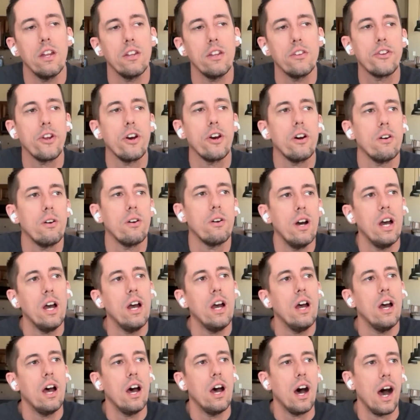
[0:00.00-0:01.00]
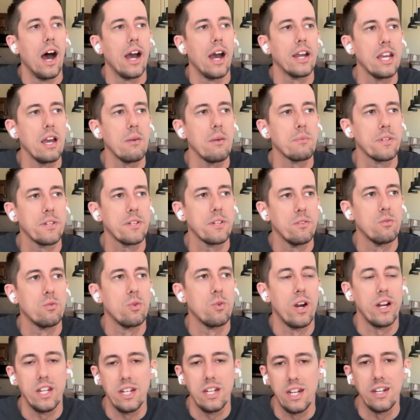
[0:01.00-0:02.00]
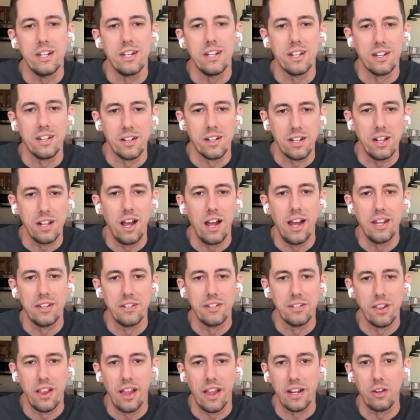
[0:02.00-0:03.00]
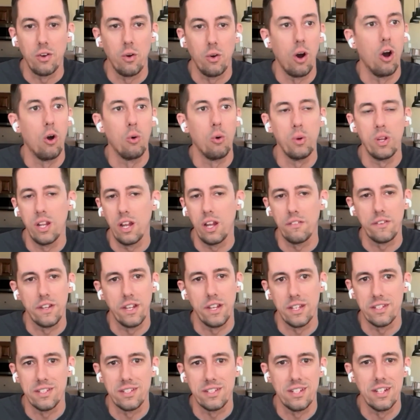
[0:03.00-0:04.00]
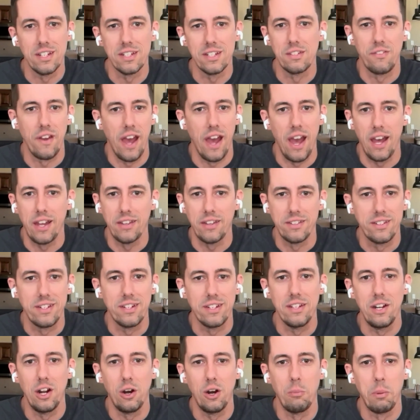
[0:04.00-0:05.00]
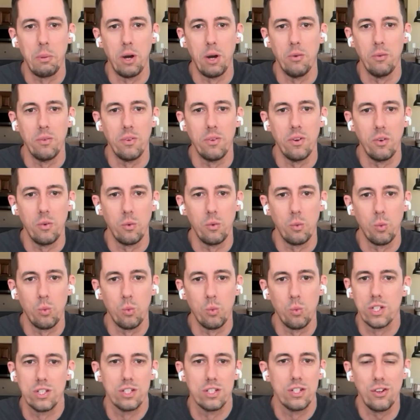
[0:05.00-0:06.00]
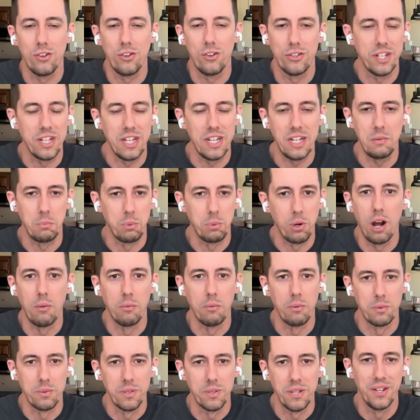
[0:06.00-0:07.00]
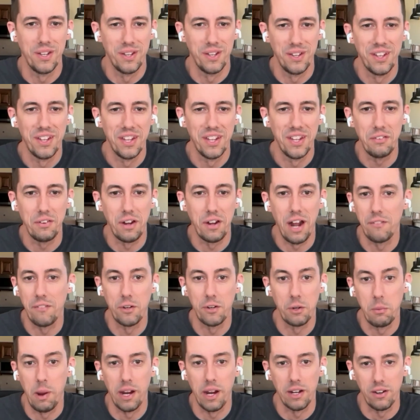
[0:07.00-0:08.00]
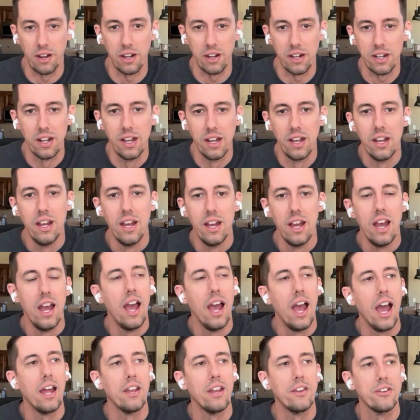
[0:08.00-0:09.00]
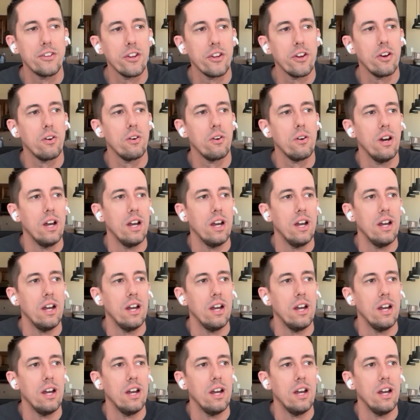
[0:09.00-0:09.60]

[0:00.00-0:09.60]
So I kept running into clients that are like, oh, we love Kinsta, it's fast, but we're still seeing problems even after migrating. And so